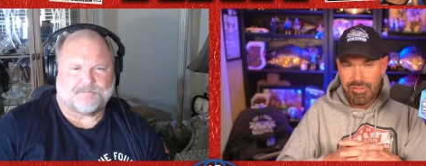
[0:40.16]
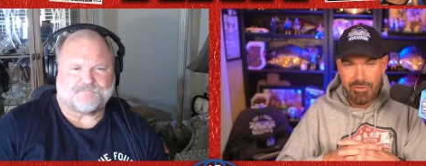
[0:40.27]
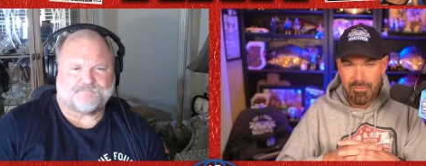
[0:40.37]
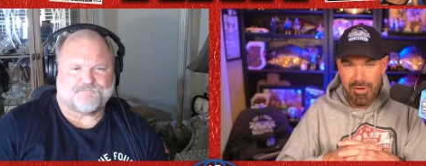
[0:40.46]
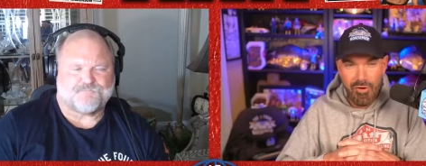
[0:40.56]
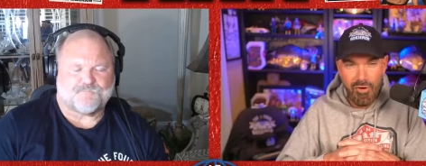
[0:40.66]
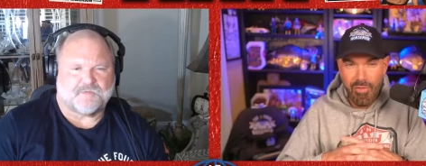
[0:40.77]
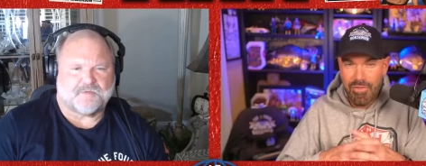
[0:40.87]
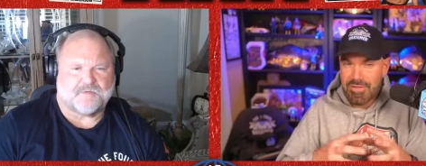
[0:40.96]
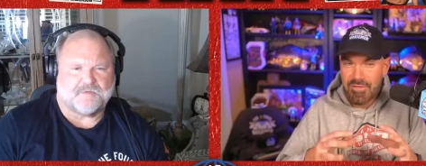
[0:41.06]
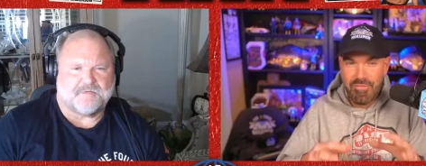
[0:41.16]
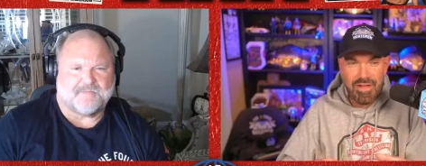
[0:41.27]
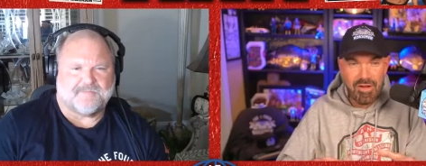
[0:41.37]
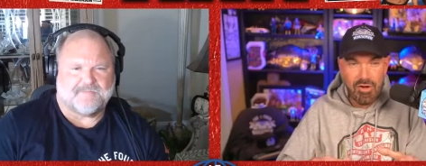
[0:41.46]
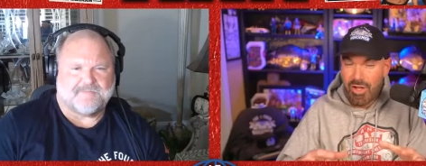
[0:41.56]
Speaker 1: Do you recall this
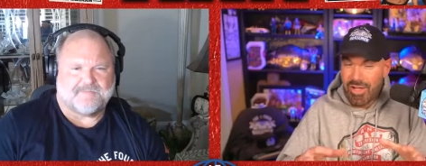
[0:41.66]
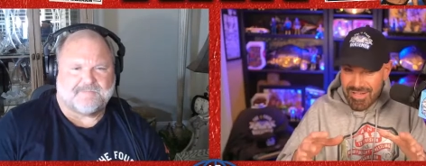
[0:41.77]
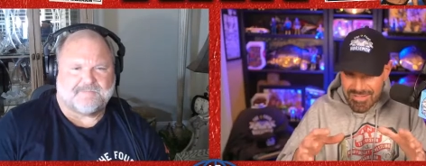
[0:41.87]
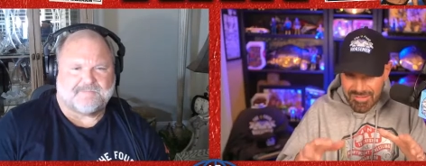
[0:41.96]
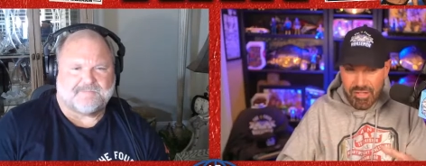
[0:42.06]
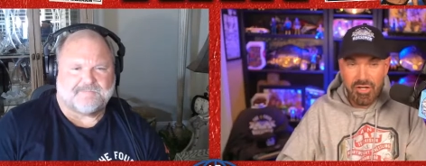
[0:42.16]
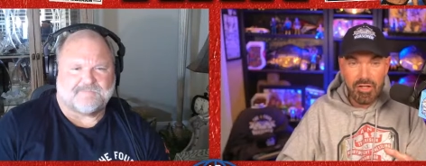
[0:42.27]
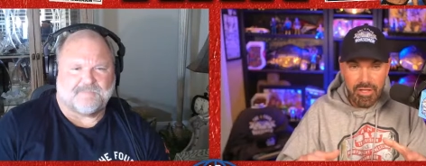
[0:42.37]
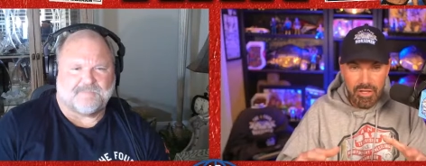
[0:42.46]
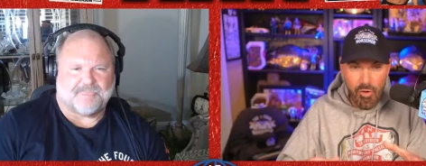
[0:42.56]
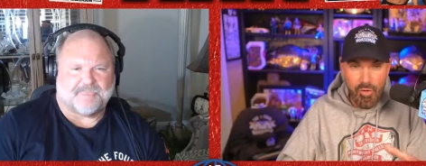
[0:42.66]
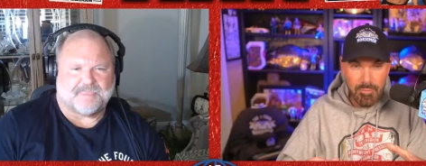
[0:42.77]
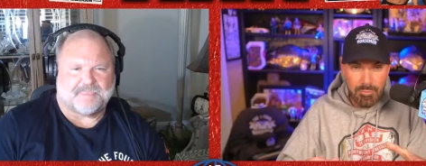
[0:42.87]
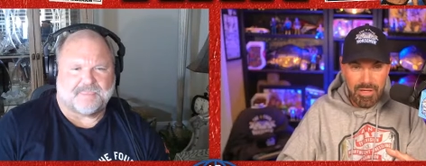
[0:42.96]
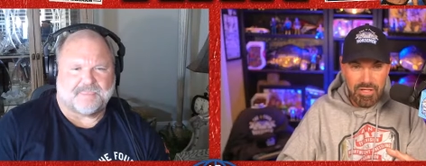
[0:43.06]
event at all? It is literally on
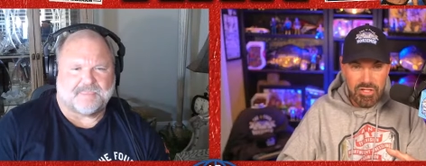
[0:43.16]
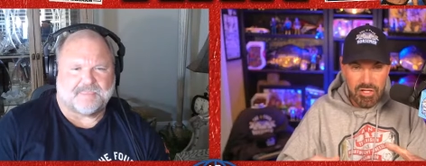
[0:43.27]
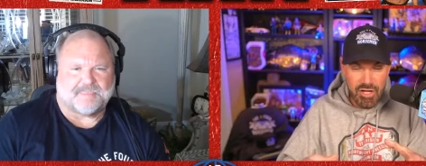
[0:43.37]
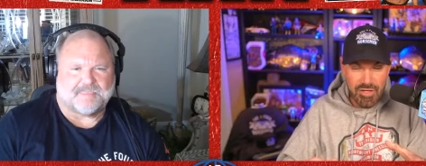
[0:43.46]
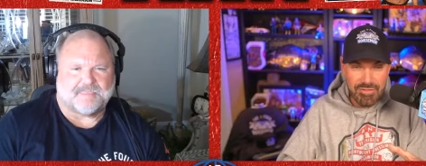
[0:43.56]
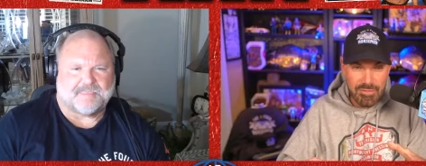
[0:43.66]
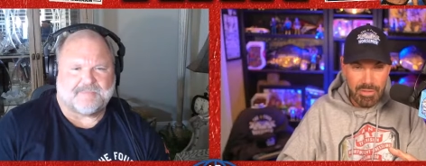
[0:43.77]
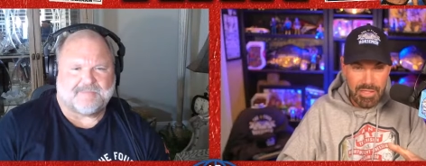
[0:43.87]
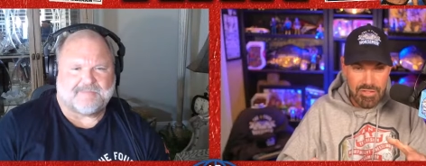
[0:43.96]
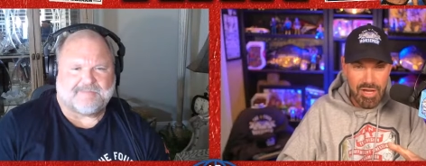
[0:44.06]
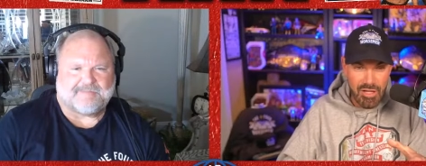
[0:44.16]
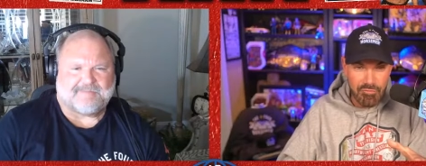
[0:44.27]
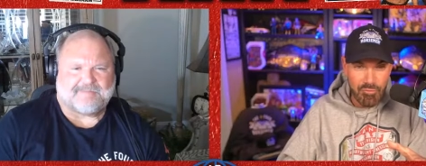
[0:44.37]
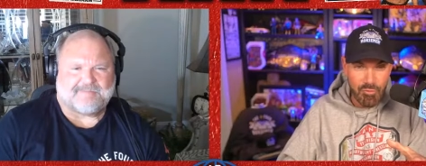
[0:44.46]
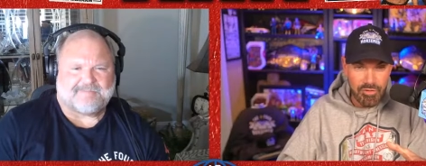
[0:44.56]
the beach in Huntington Beach,
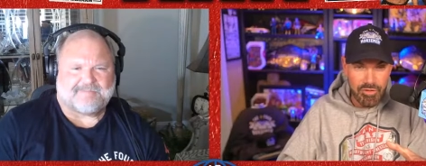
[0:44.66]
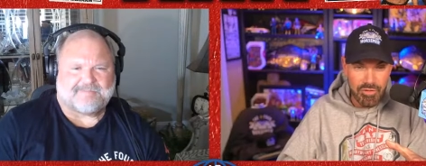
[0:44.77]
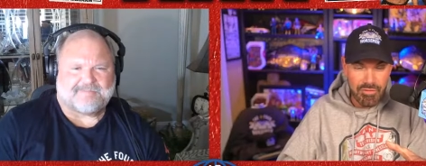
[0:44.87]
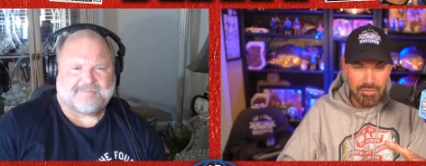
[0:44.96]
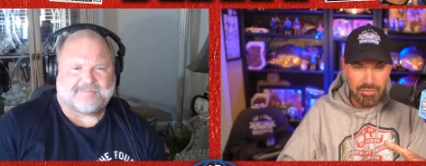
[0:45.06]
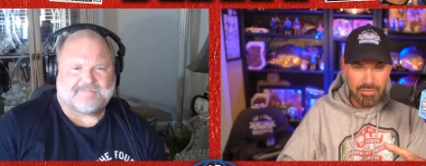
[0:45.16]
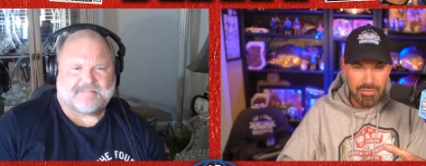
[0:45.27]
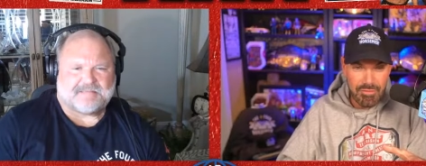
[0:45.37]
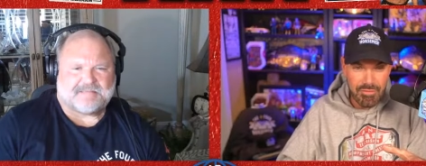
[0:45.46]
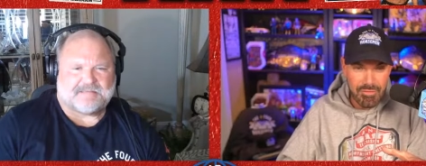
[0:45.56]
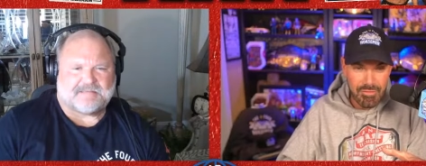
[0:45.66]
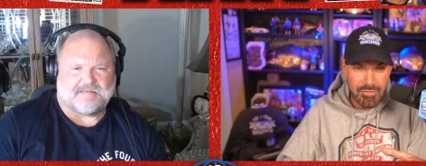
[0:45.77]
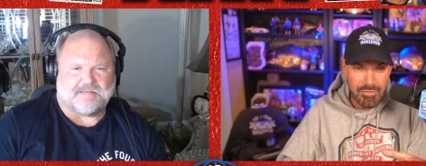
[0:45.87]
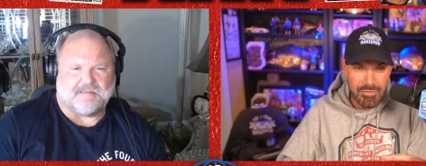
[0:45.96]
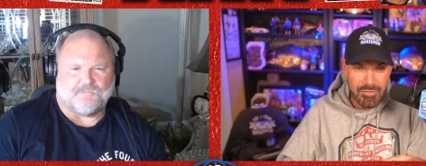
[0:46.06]
California.
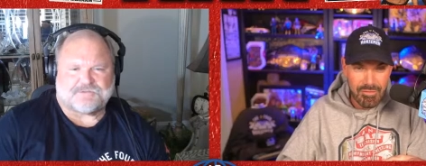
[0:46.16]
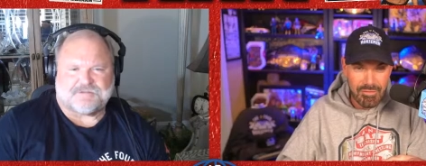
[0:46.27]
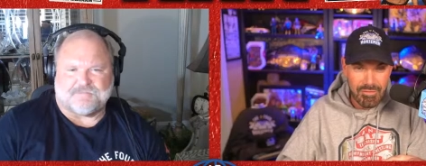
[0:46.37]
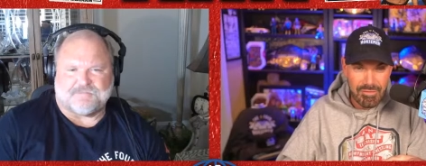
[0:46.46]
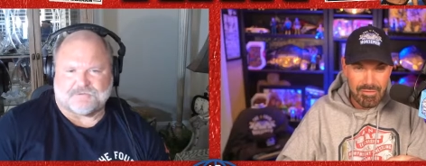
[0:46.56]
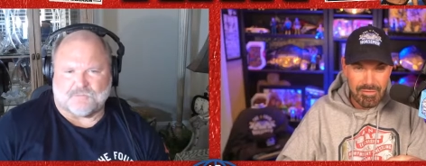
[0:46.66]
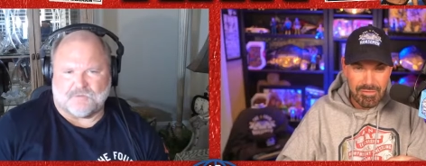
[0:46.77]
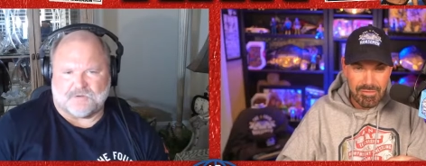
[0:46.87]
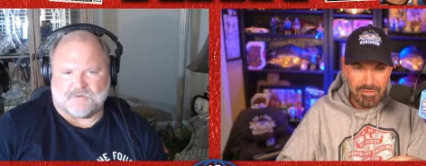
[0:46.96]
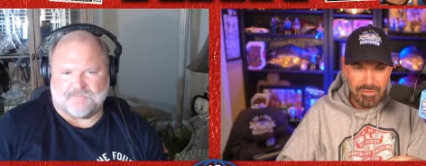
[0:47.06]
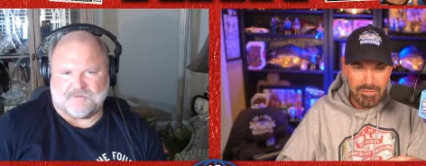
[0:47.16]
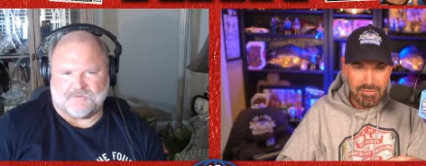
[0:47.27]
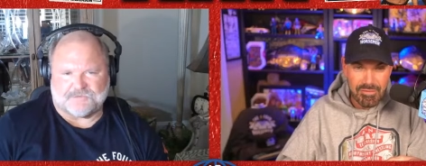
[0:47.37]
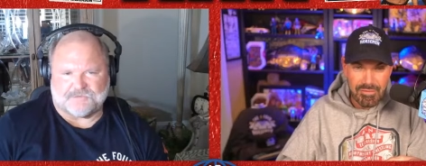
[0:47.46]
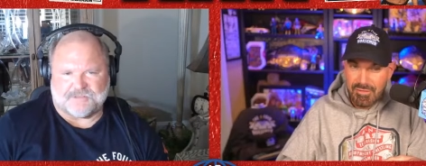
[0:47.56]
Speaker 2: It was the first one of
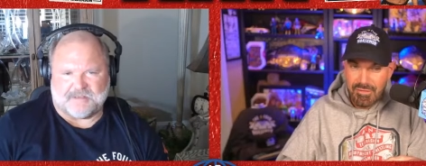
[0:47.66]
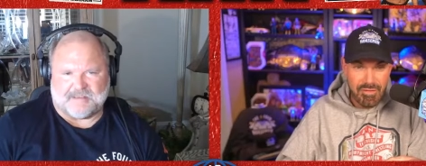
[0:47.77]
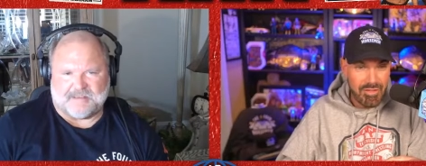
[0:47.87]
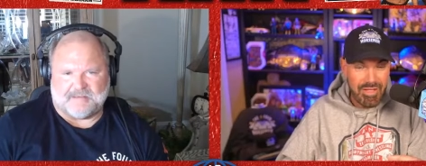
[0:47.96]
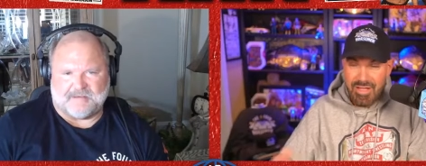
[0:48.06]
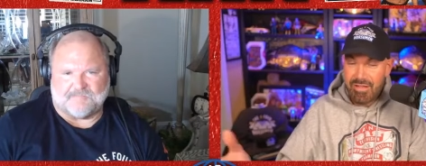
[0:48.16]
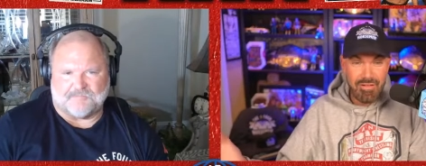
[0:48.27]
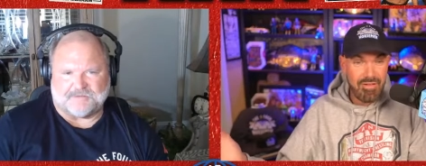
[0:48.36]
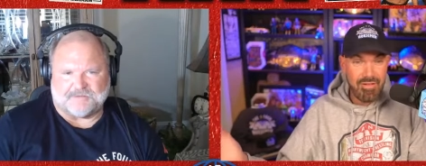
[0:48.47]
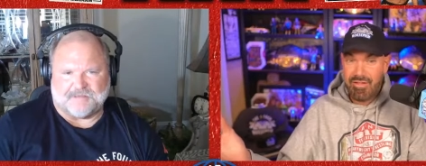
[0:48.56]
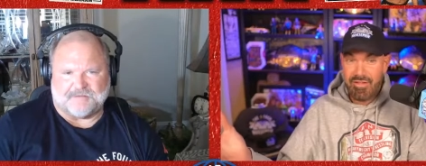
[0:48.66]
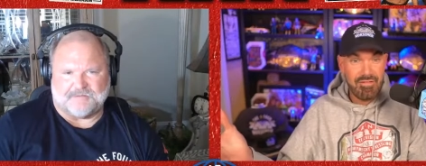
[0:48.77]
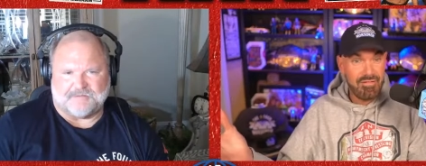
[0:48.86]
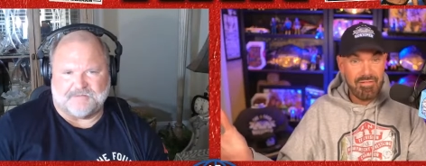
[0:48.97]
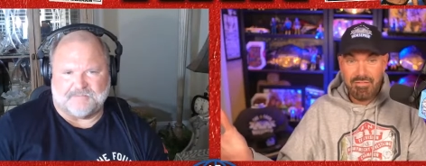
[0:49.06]
those that I had ever
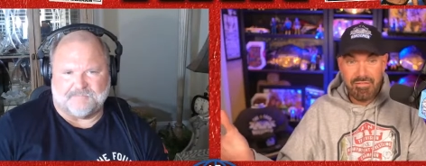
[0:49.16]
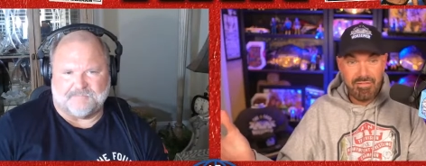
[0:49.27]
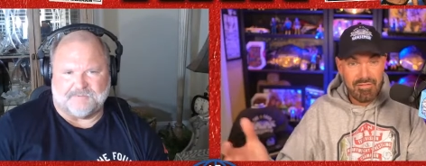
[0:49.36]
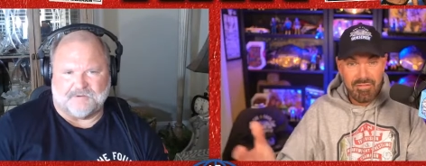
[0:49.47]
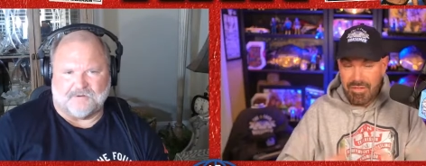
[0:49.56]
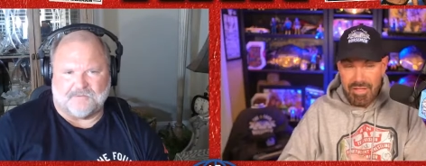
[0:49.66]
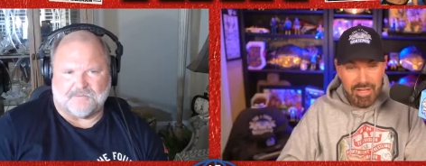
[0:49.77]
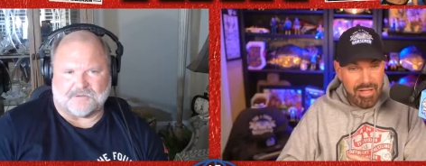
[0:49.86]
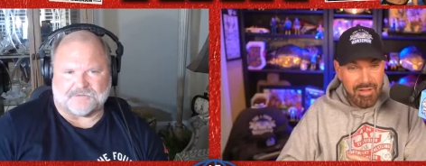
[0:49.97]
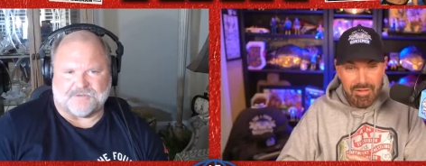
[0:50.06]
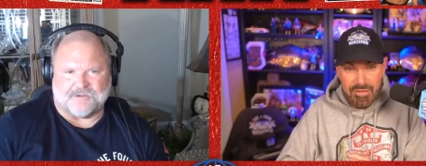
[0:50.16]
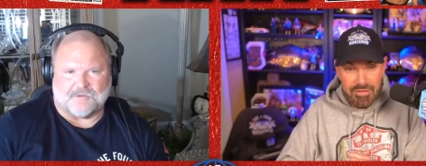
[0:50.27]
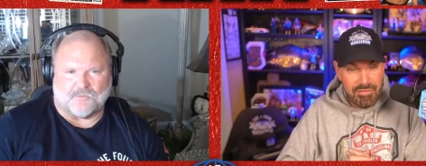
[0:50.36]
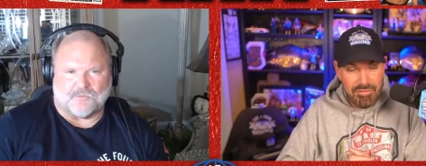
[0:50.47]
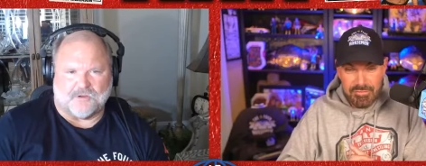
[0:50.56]
attended, you know, because there
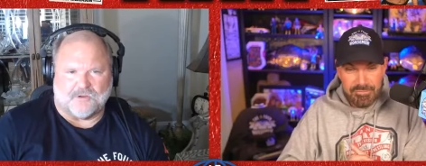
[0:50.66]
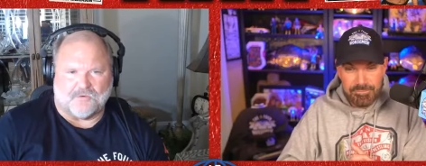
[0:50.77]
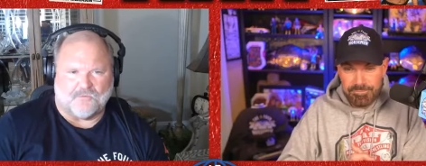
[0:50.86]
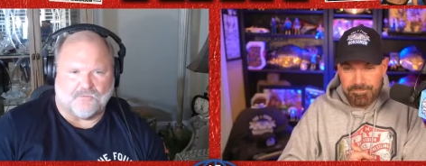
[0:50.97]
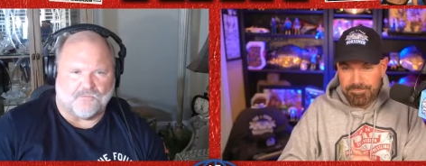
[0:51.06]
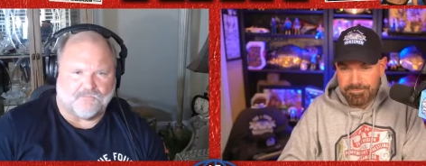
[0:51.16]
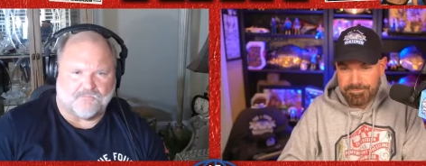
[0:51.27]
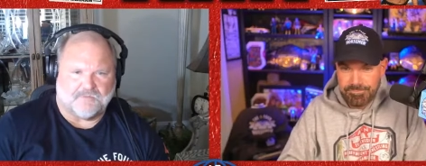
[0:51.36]
were no